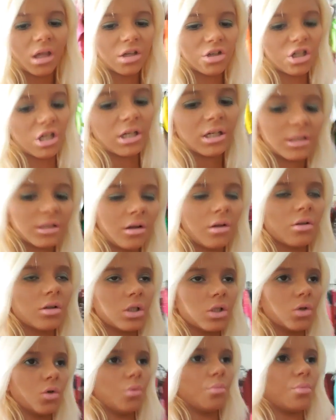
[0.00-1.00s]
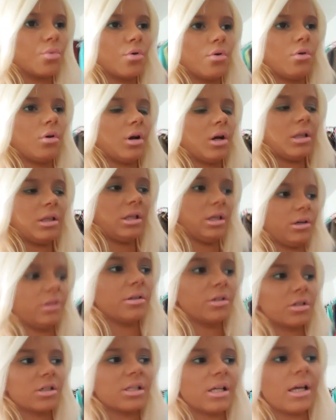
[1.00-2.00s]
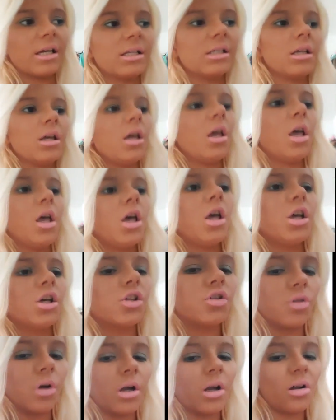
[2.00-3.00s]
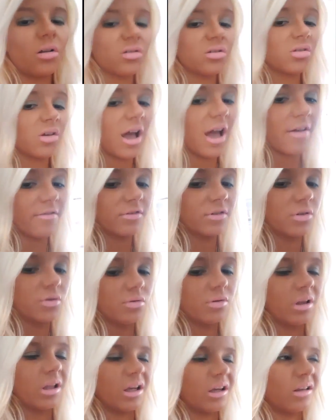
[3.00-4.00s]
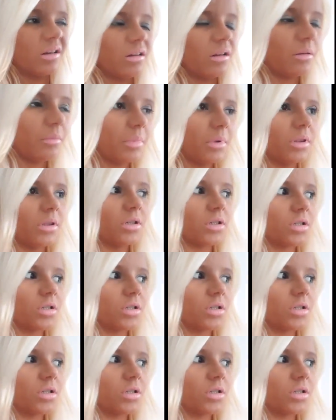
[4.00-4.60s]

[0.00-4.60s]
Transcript: jacket also broke on the other side. So I also have to do like a little bit